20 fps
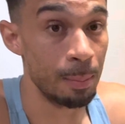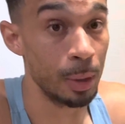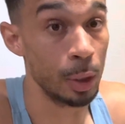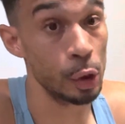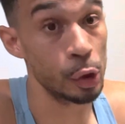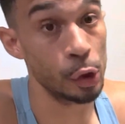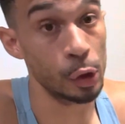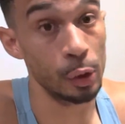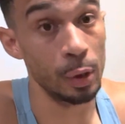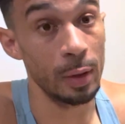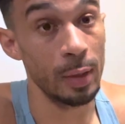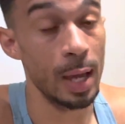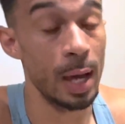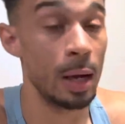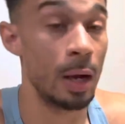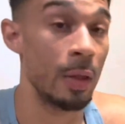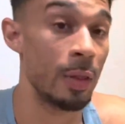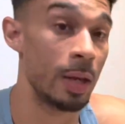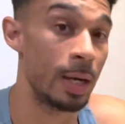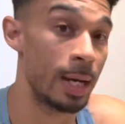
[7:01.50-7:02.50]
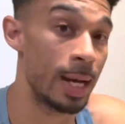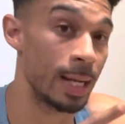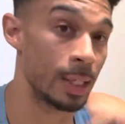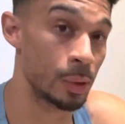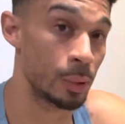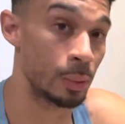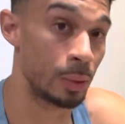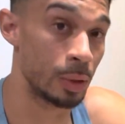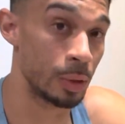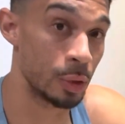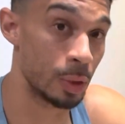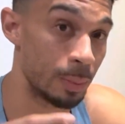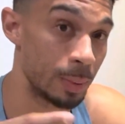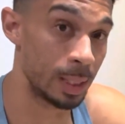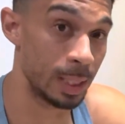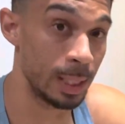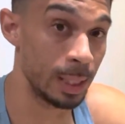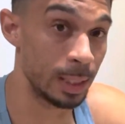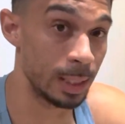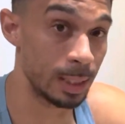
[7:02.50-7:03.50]
I'll show you that on the next one. So I'm
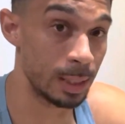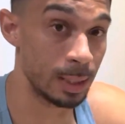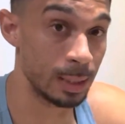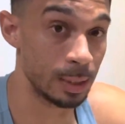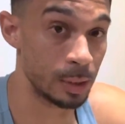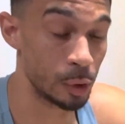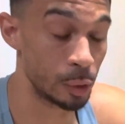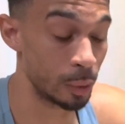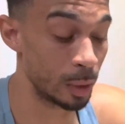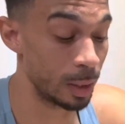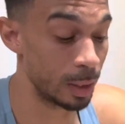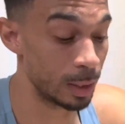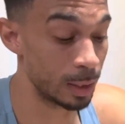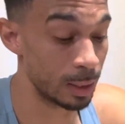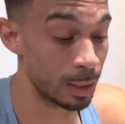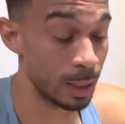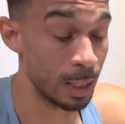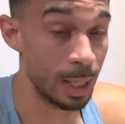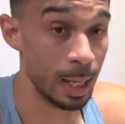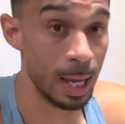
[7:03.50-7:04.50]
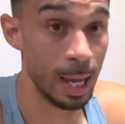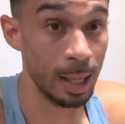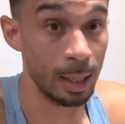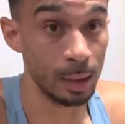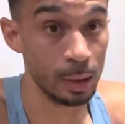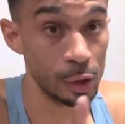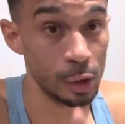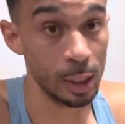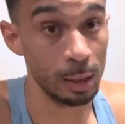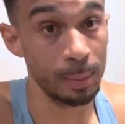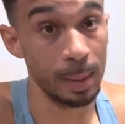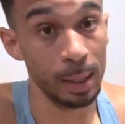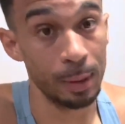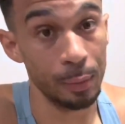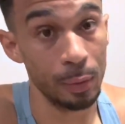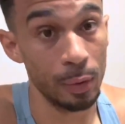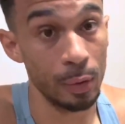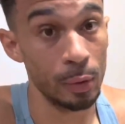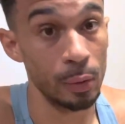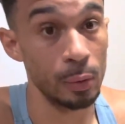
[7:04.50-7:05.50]
gonna eat this, enjoy this, and I'll check back
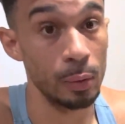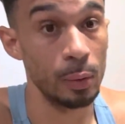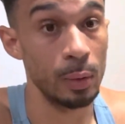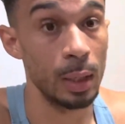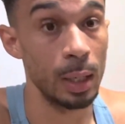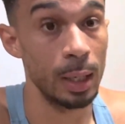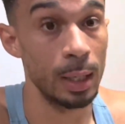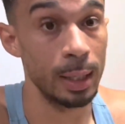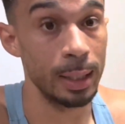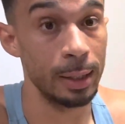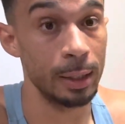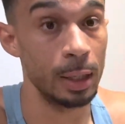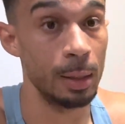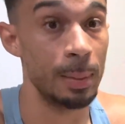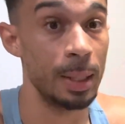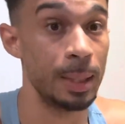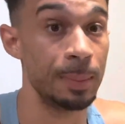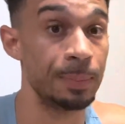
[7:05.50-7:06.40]
with you here in a minute.